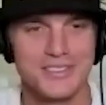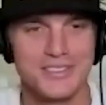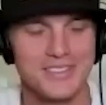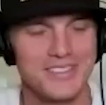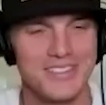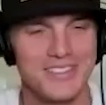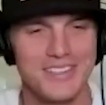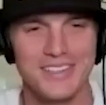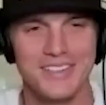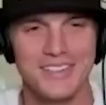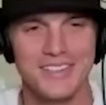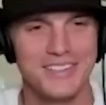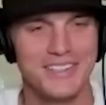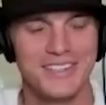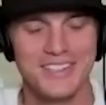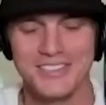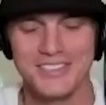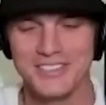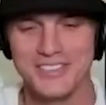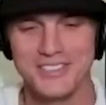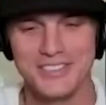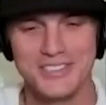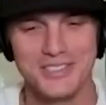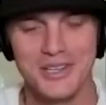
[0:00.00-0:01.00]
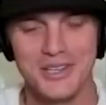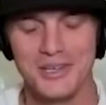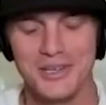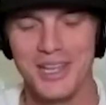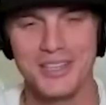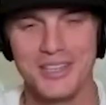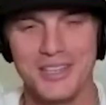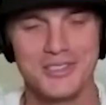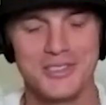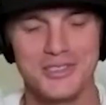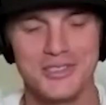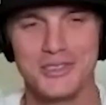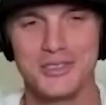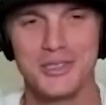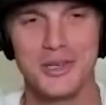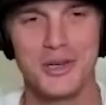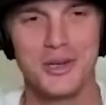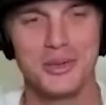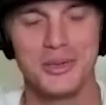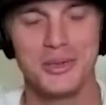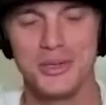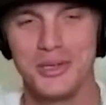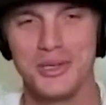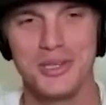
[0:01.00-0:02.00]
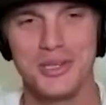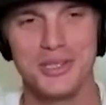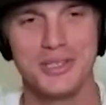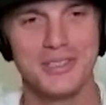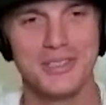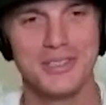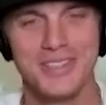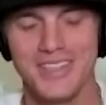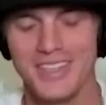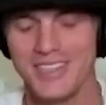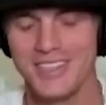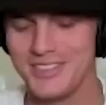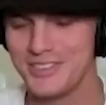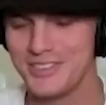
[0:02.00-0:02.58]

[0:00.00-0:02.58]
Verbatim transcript: oh, uh, it's so, that's so good. That's